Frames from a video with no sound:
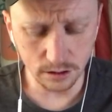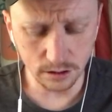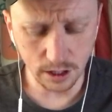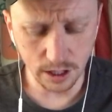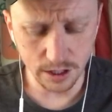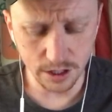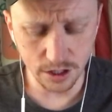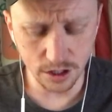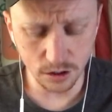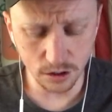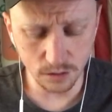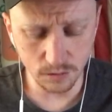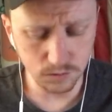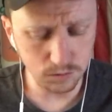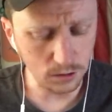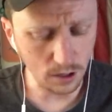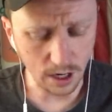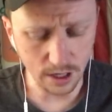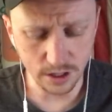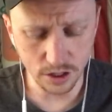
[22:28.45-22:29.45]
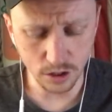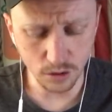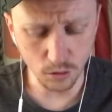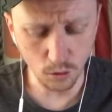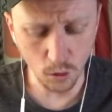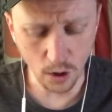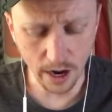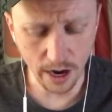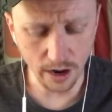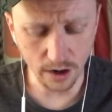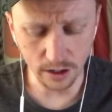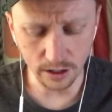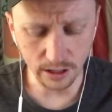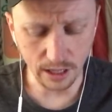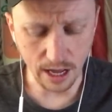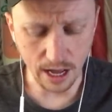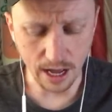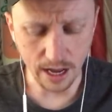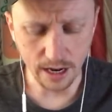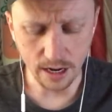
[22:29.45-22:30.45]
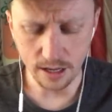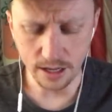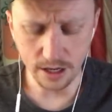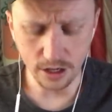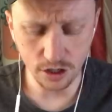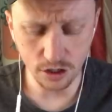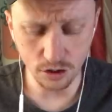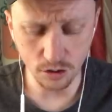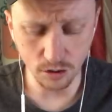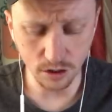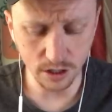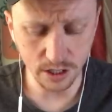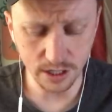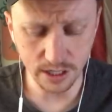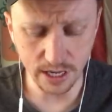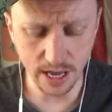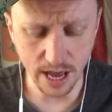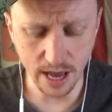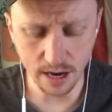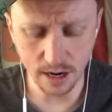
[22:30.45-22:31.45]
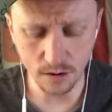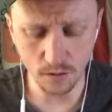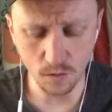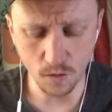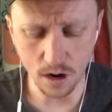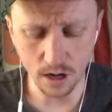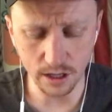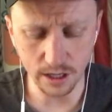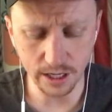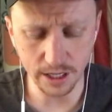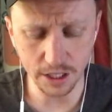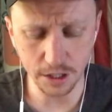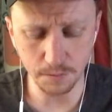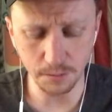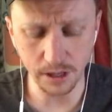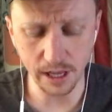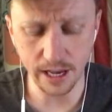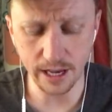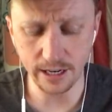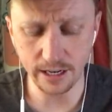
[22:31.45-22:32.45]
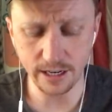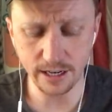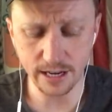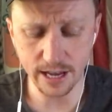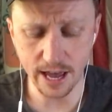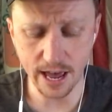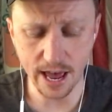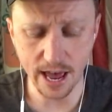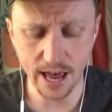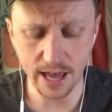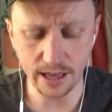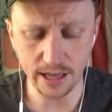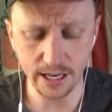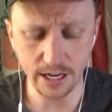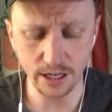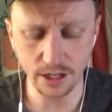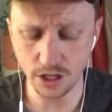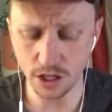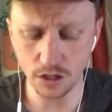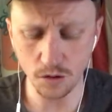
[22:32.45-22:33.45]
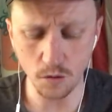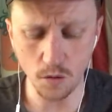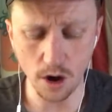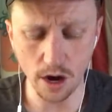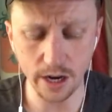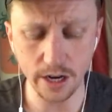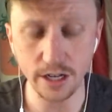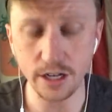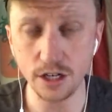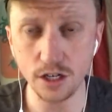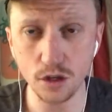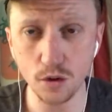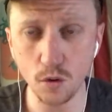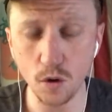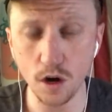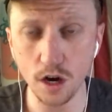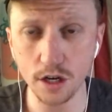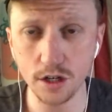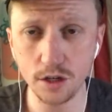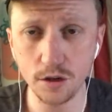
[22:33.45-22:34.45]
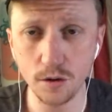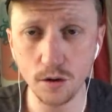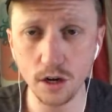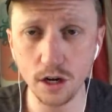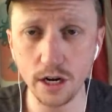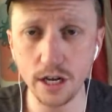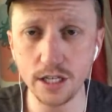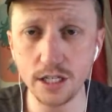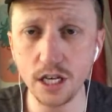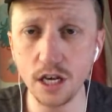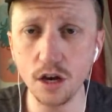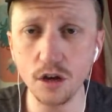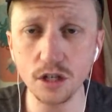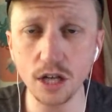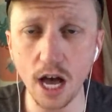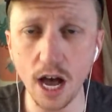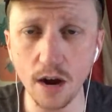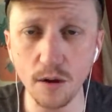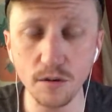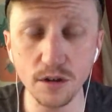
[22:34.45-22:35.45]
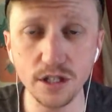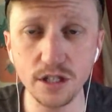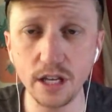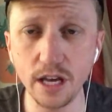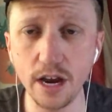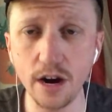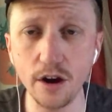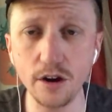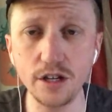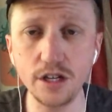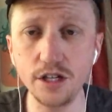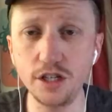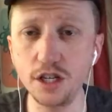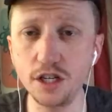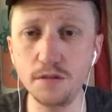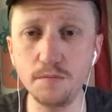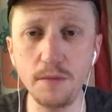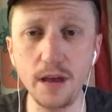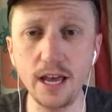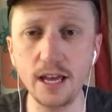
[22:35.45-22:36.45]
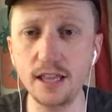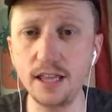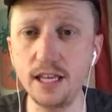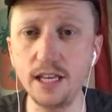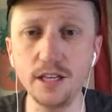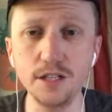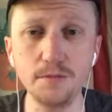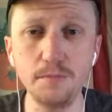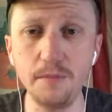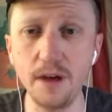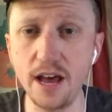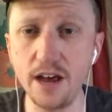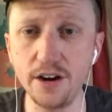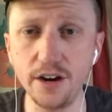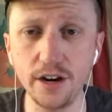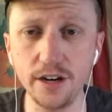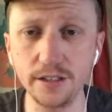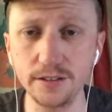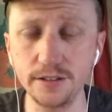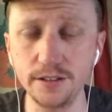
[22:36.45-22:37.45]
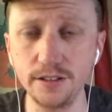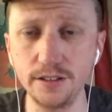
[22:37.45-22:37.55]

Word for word: I sw- I swear a line that George said while explaining to Ed that he just wanted to talk to her is he goes, I was there to just make things better.